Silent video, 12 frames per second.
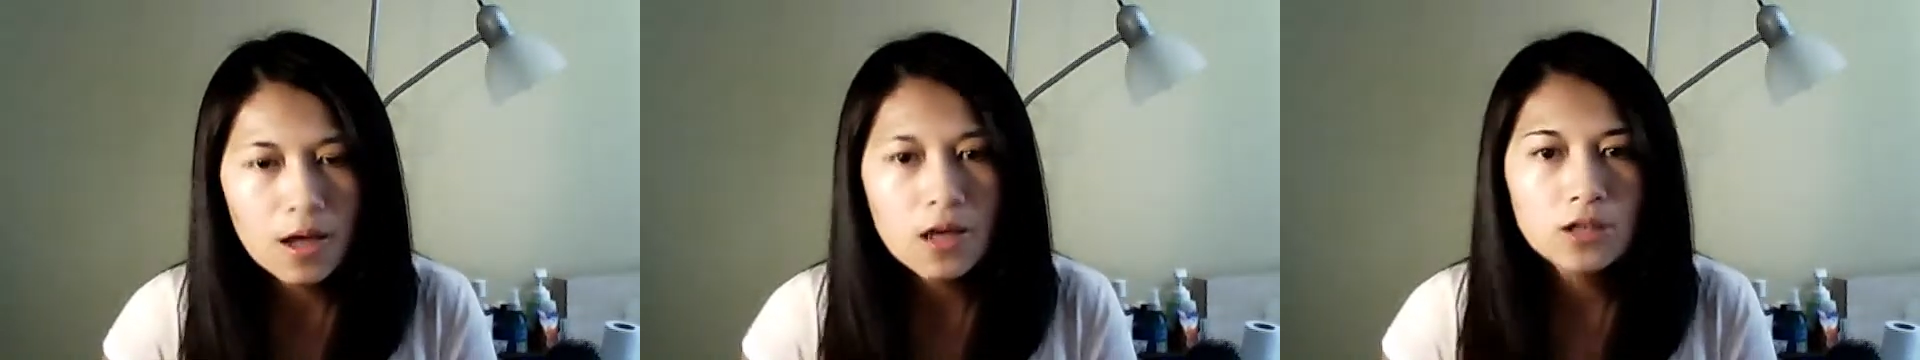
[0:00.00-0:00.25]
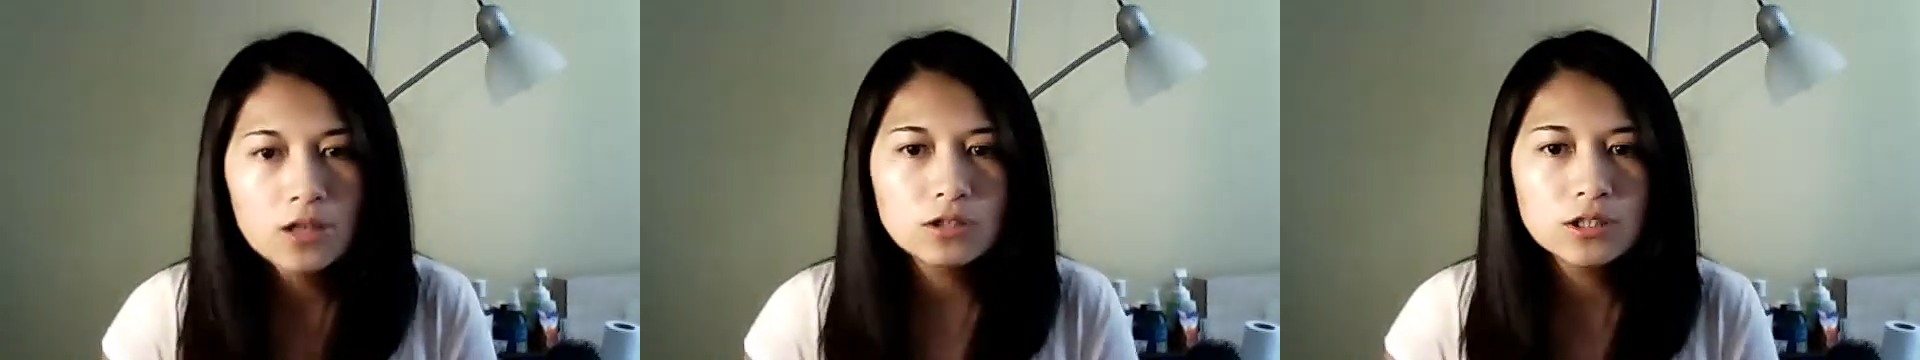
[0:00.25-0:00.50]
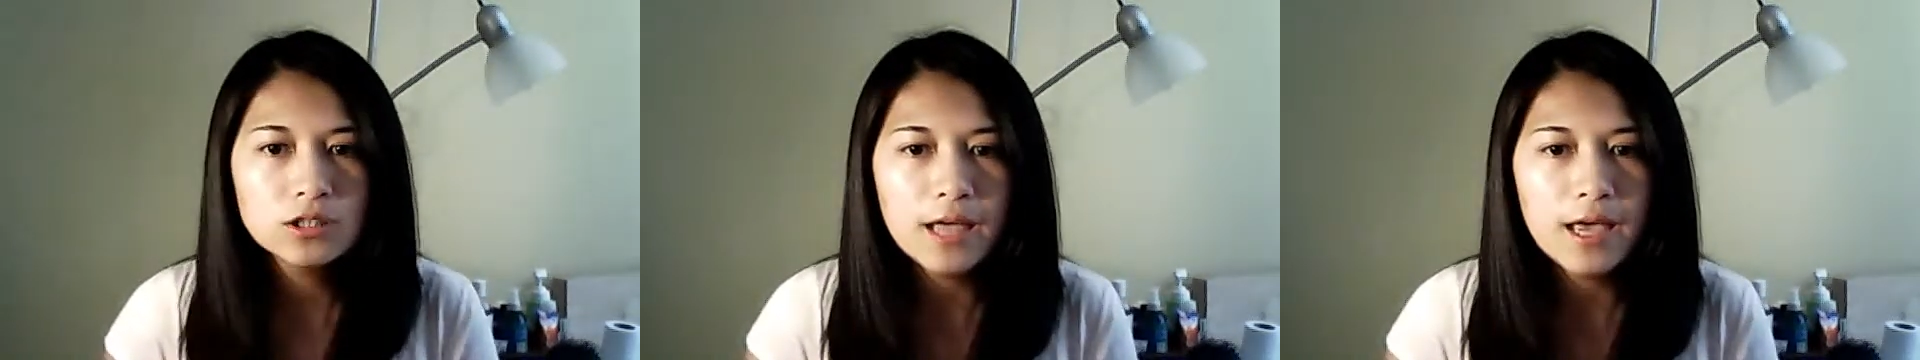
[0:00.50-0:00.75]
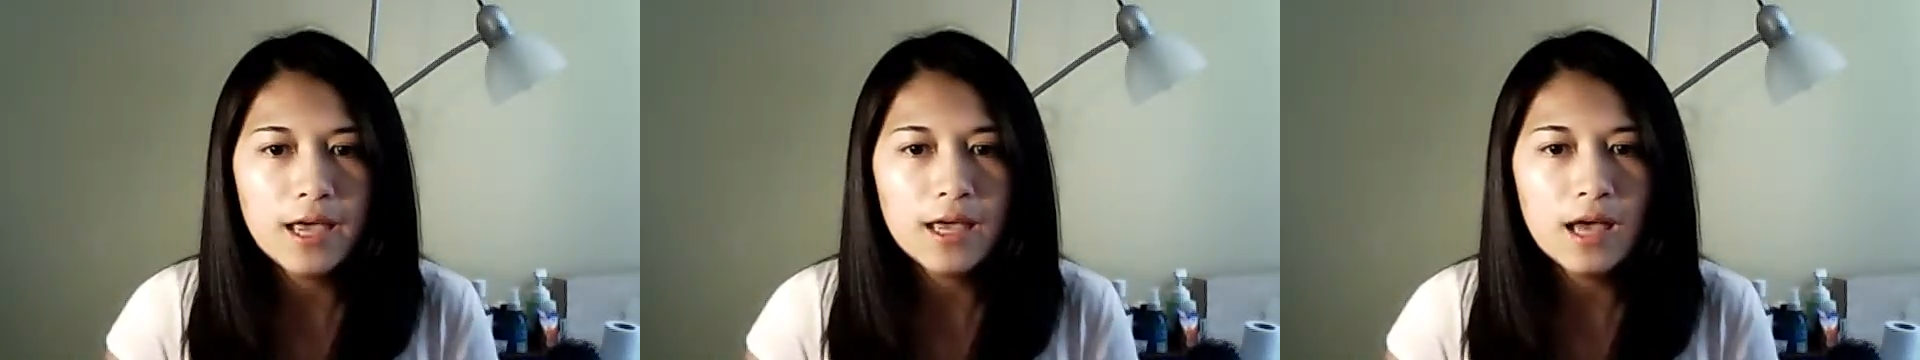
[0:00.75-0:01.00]
So
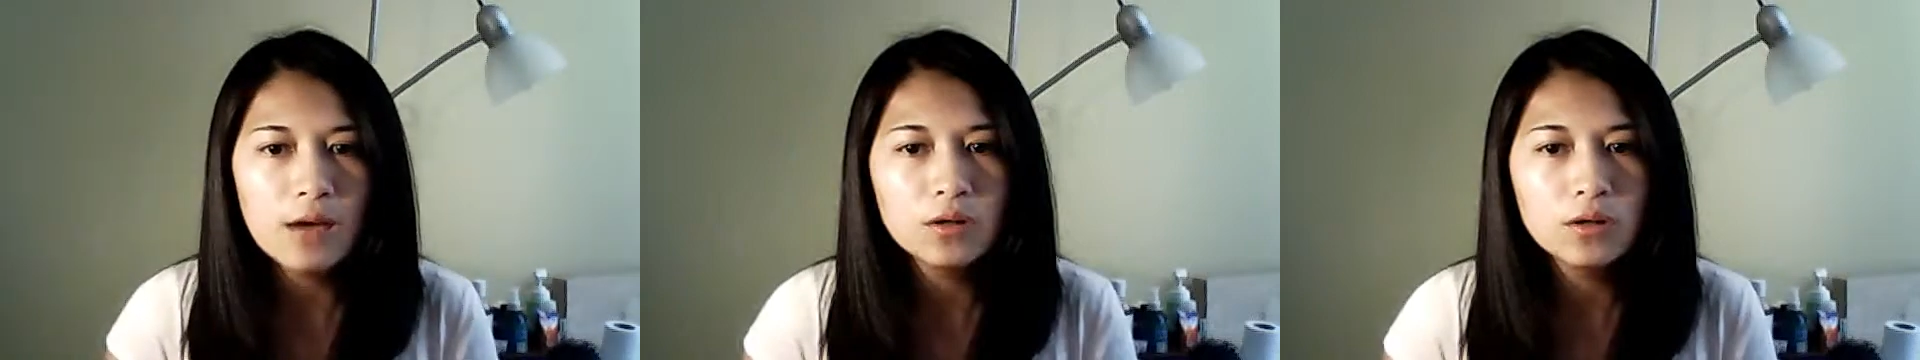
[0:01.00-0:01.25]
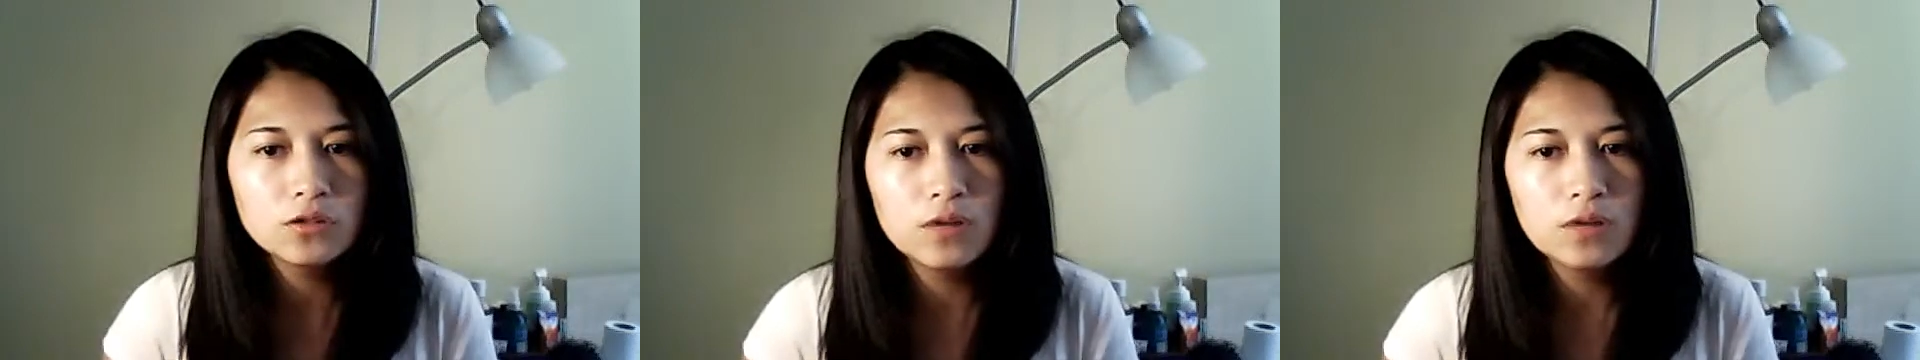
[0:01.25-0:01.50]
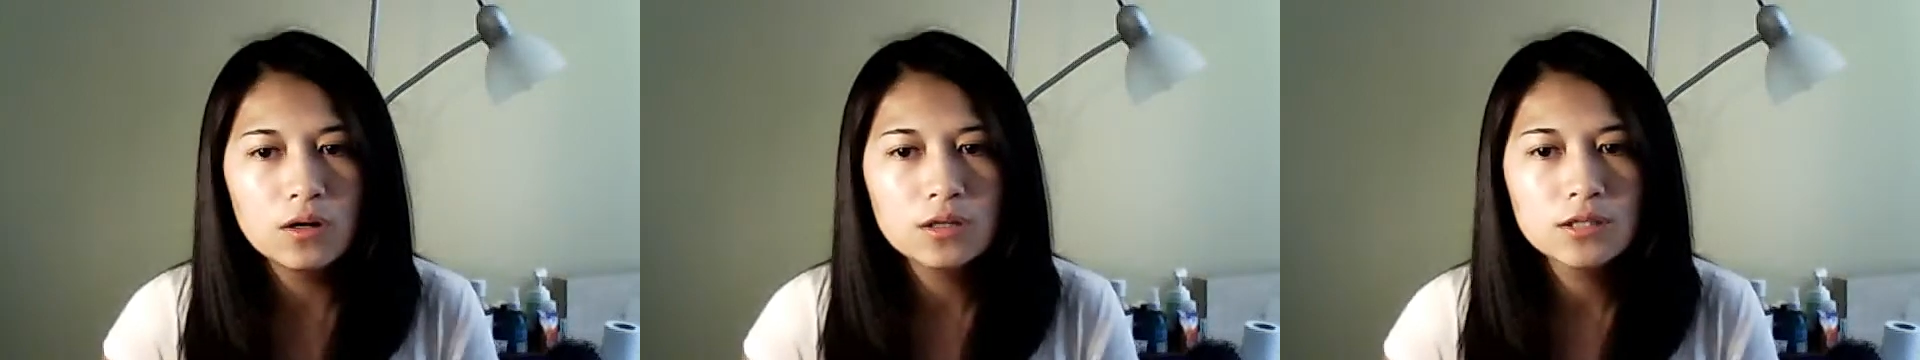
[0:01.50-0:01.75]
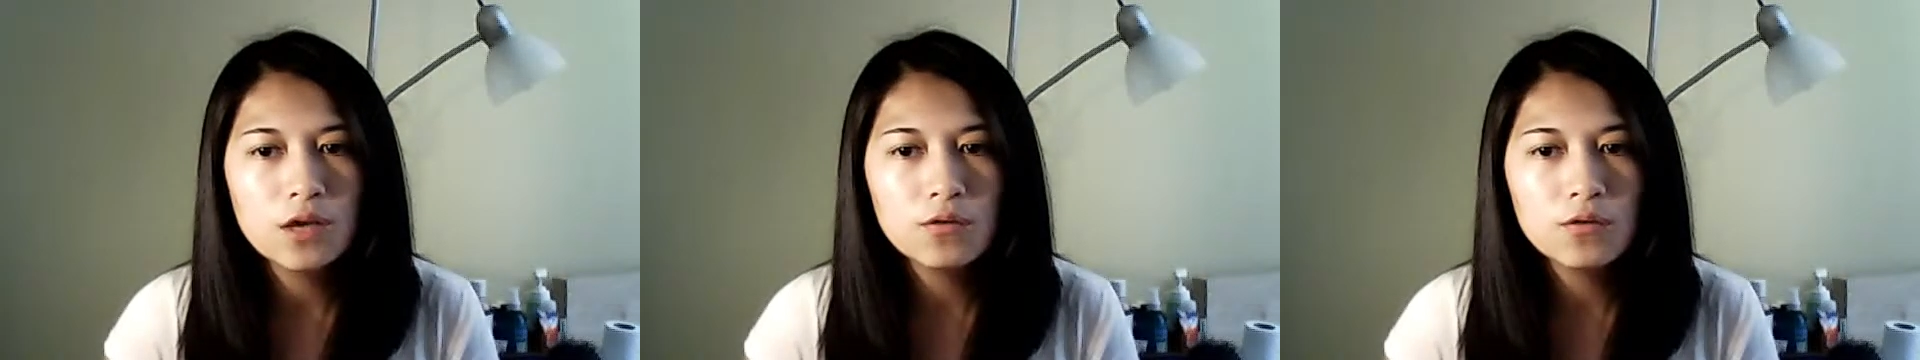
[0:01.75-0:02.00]
today I want to focus
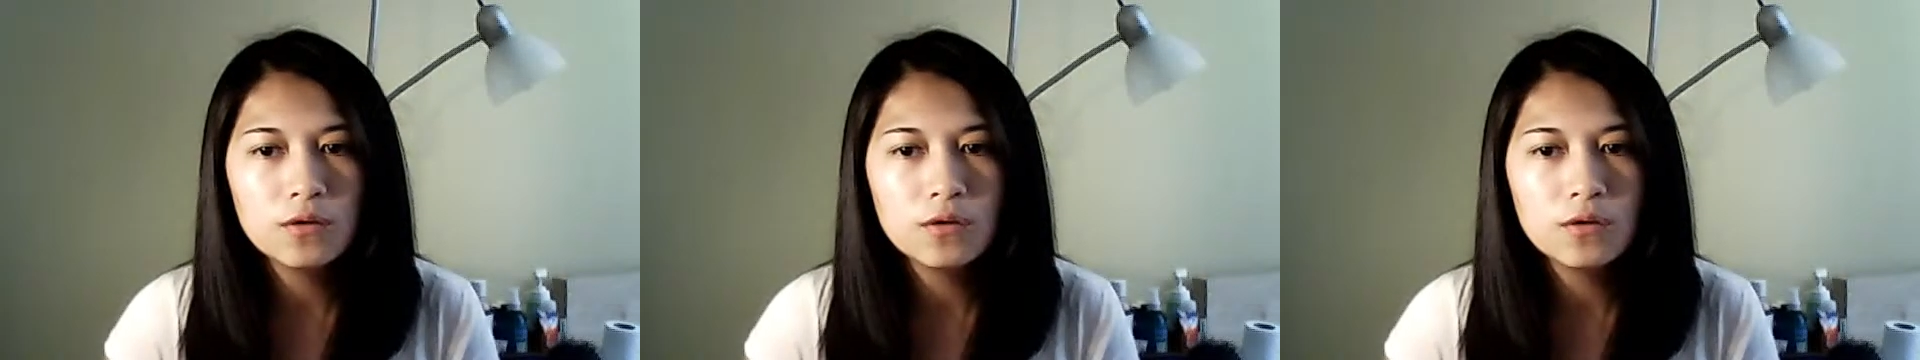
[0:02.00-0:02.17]
on 4